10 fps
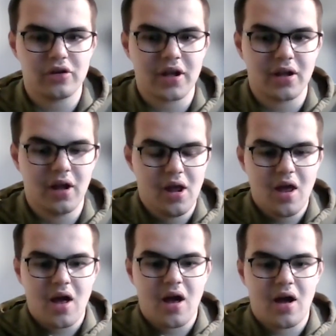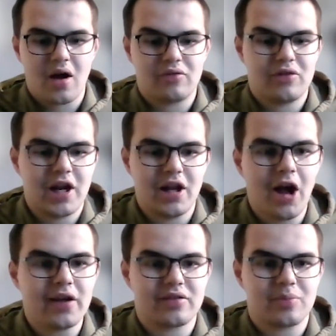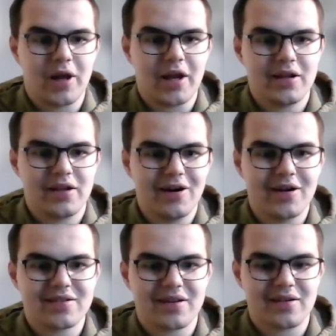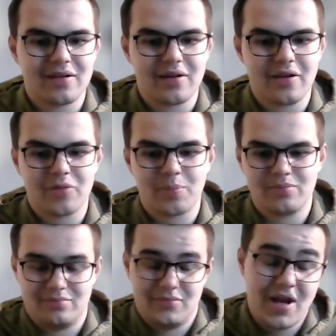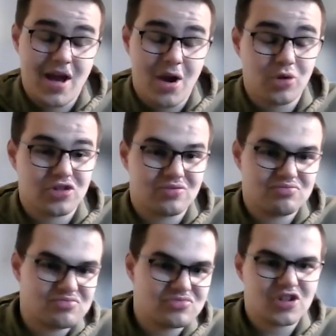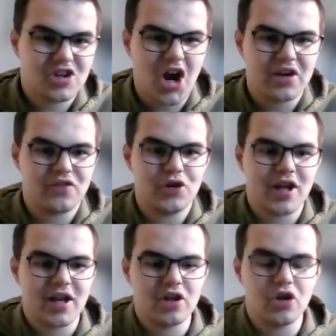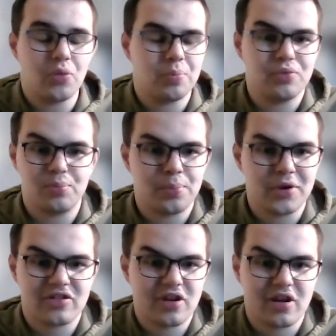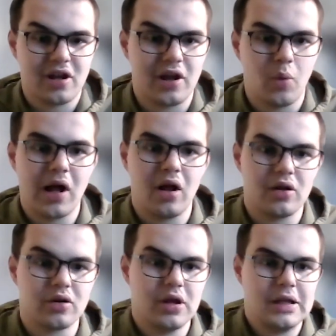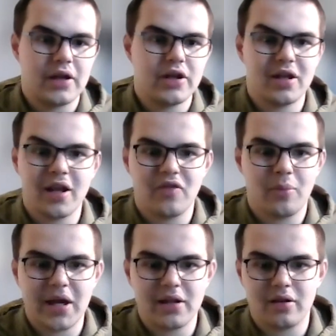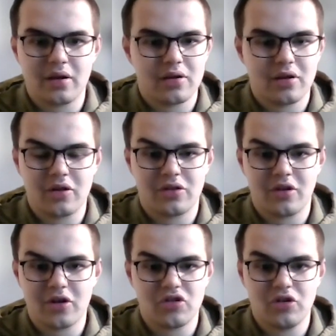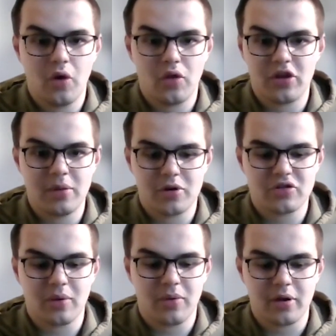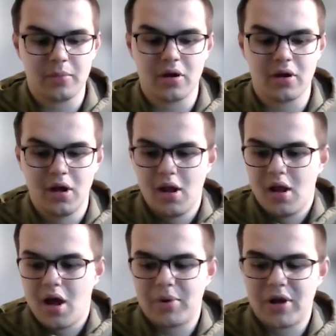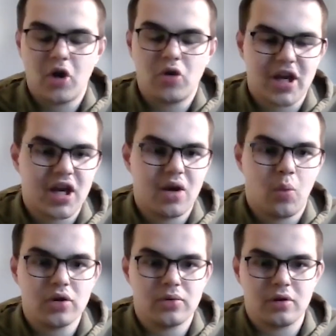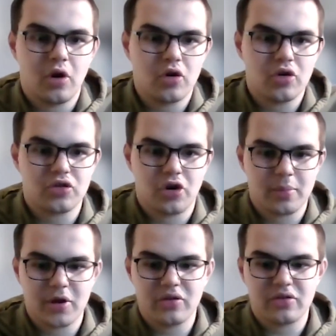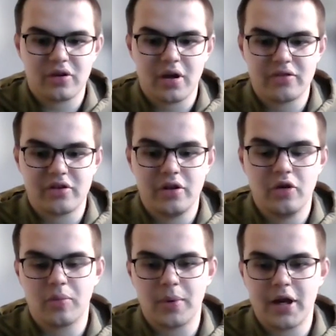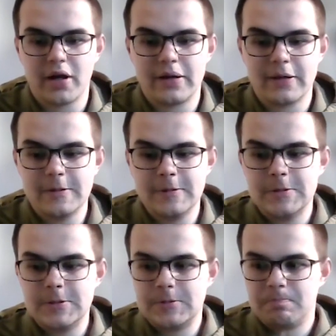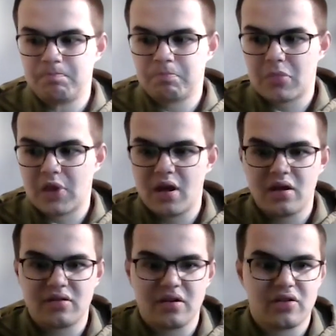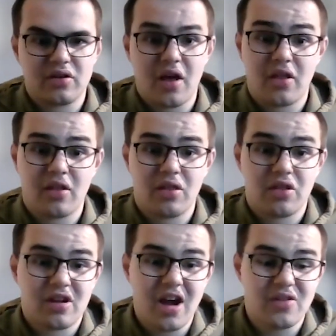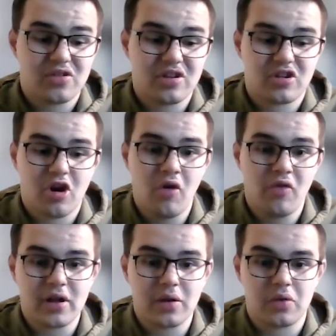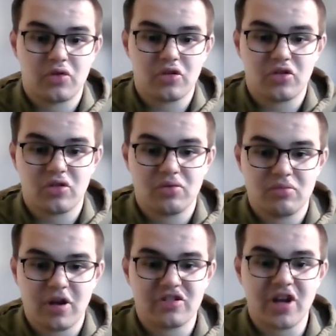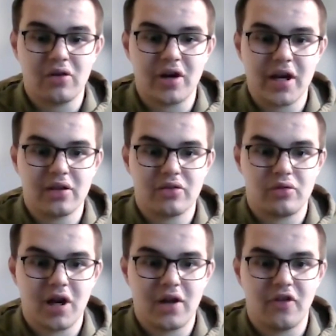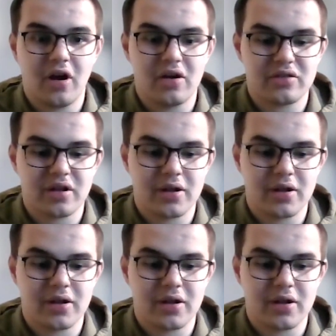And then I really liked playing darts, and yeah, I was kind of good at it, not particularly well. I did never make the Dutch youth team or something, but I played okay. I won local tournaments as a youth player. And yeah, since COVID, it just accelerated really fast.